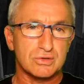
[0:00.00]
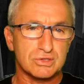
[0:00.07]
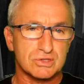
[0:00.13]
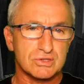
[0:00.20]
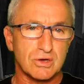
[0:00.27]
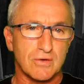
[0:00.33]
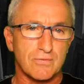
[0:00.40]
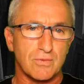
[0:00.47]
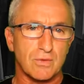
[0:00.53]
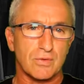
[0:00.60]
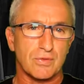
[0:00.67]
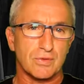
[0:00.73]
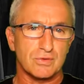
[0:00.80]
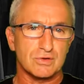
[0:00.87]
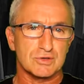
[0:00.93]
and so forth
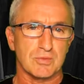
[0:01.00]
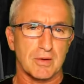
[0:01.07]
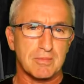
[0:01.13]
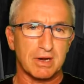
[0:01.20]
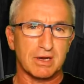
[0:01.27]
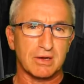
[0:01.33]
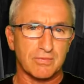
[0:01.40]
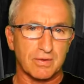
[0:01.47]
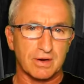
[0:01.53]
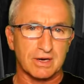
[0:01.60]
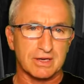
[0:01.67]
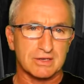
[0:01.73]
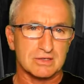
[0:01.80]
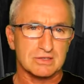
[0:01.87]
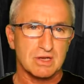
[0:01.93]
used by many different
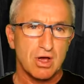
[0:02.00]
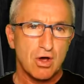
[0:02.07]
collectors.